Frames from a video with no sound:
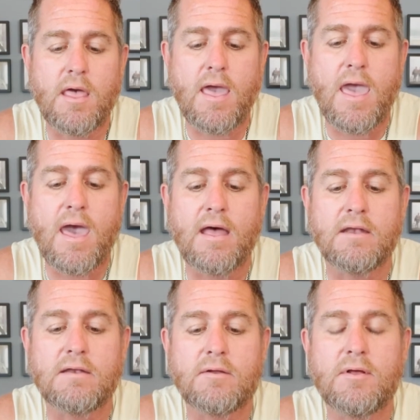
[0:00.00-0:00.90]

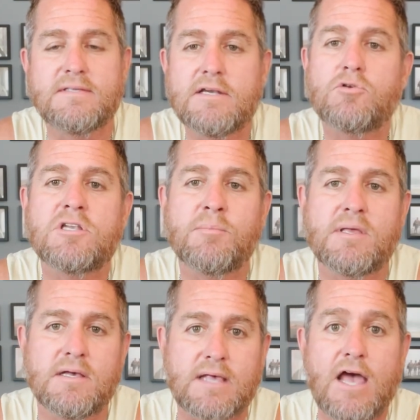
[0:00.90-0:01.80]
And it's interesting
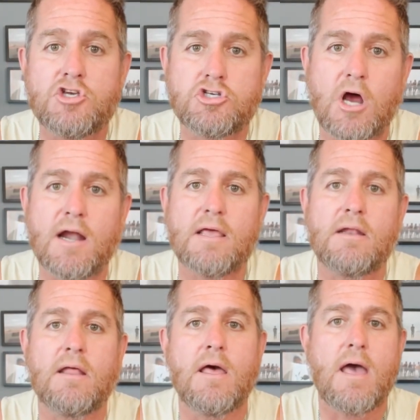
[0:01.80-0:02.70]
because I shot
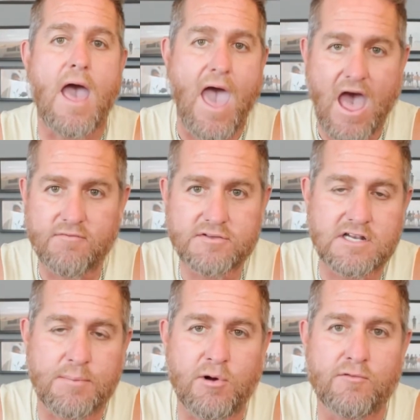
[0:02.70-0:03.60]
it a half a
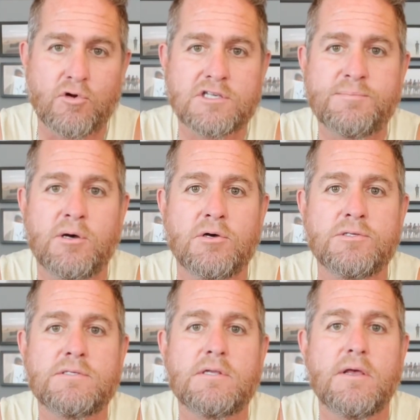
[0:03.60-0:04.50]
stop
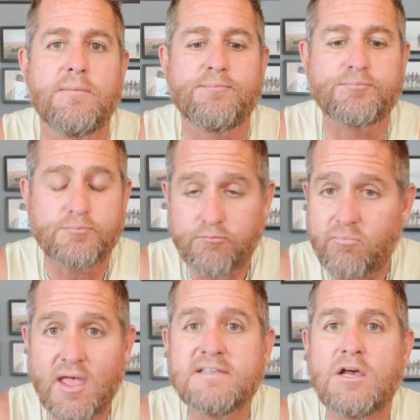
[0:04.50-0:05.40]
overexposed
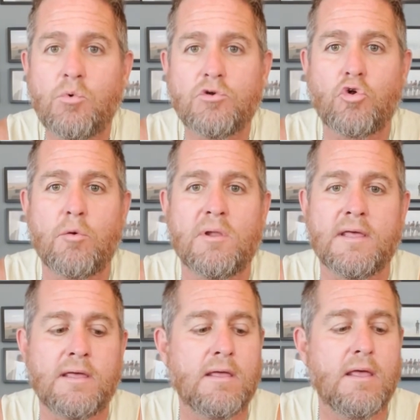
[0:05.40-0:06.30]
as I would
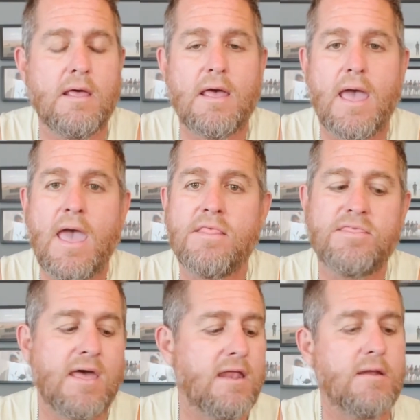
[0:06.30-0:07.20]
normally,
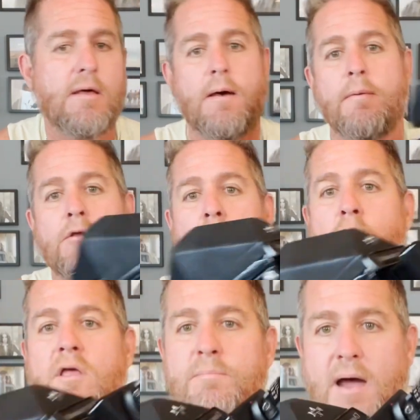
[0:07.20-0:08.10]
and then
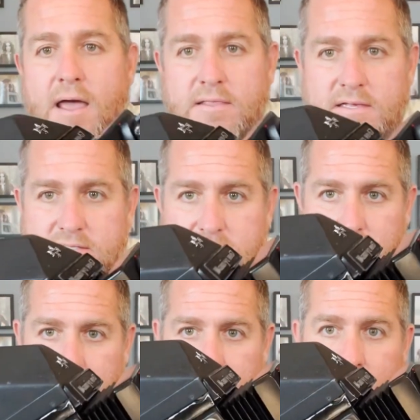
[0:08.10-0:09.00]
going by this
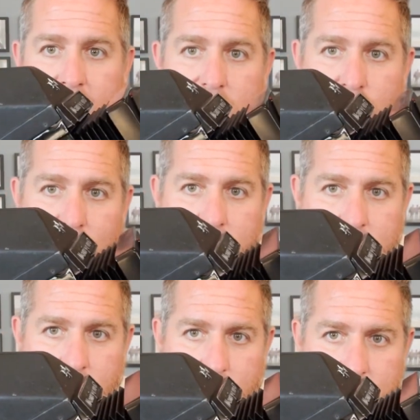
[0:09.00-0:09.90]
gauge right
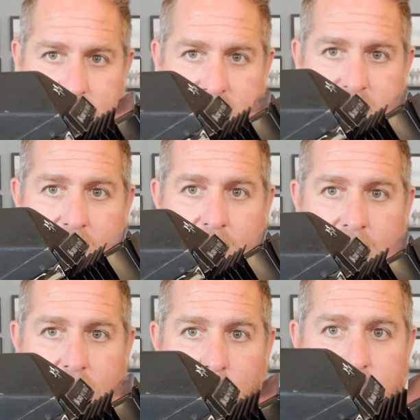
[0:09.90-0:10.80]
here on the
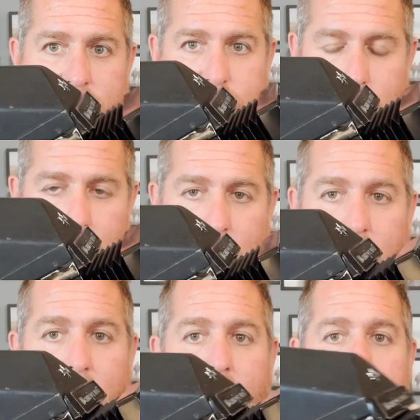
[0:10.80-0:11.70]
side, or this chart,
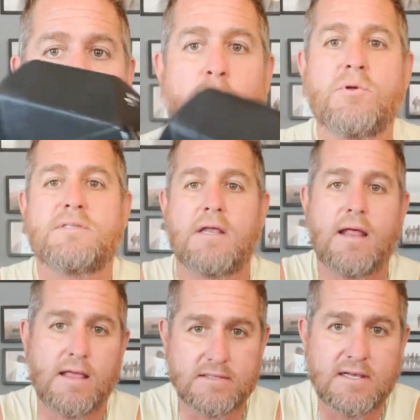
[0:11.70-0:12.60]
it
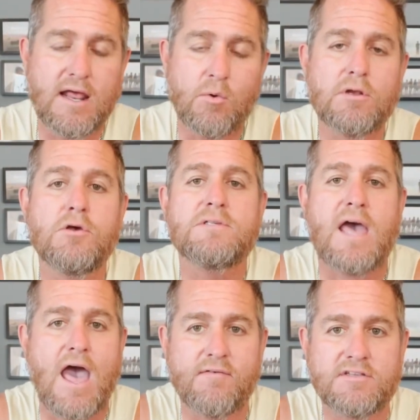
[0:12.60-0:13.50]
said I would lose a
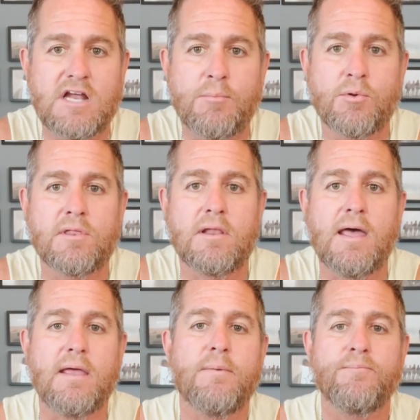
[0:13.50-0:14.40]
half a stop with the
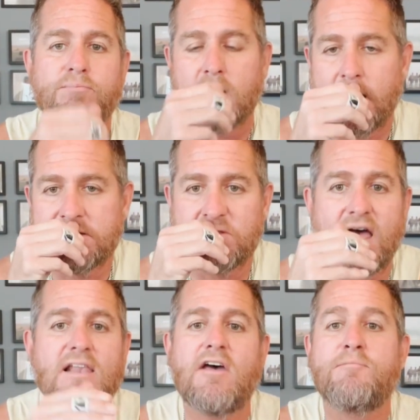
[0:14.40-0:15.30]
light. And so
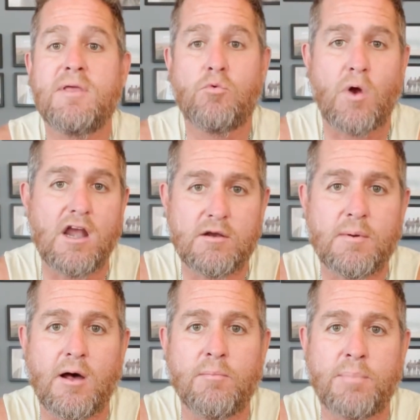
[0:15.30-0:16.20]
that left me right at
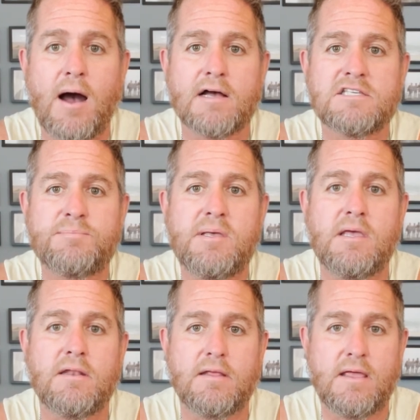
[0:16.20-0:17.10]
about box
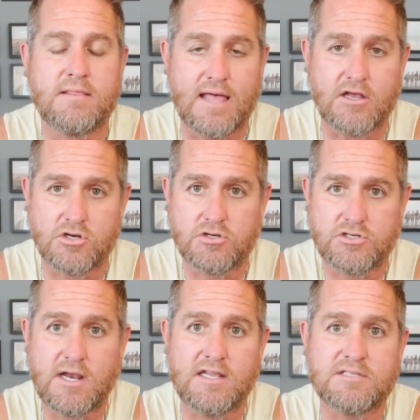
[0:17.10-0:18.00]
speed in that
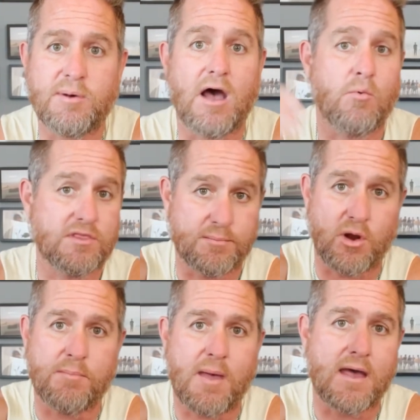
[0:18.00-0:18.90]
shady spot with the
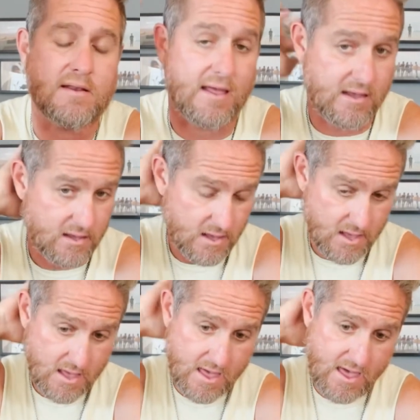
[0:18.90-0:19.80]
bright backlight.
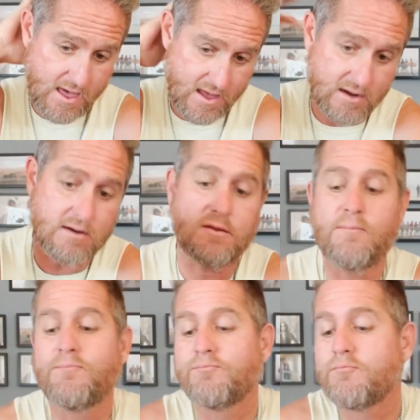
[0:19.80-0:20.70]
And
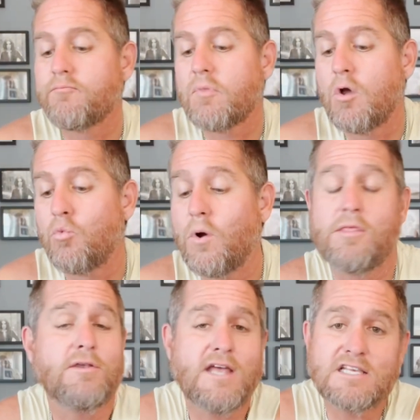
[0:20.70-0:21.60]

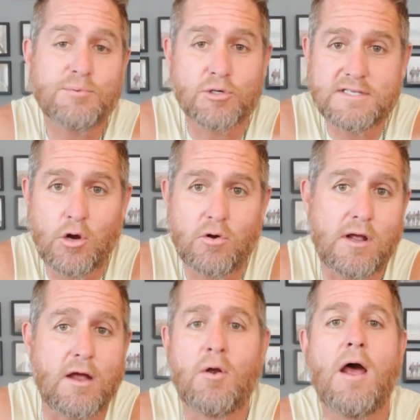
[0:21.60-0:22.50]
whether the textbook's there or
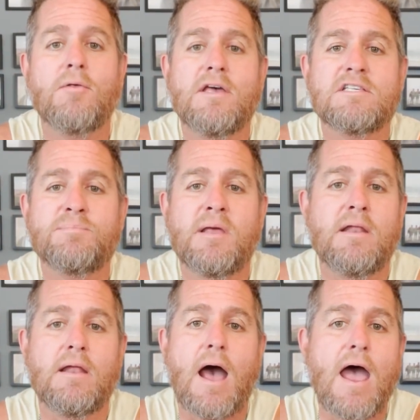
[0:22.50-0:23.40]
not, or how they explain
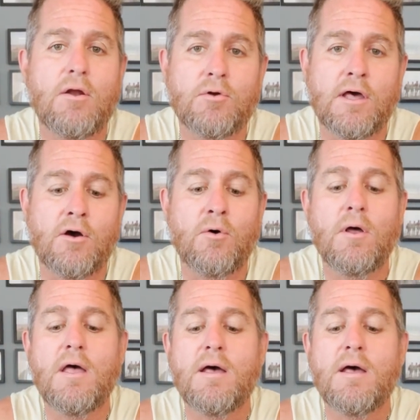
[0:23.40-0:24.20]
it, I don't know.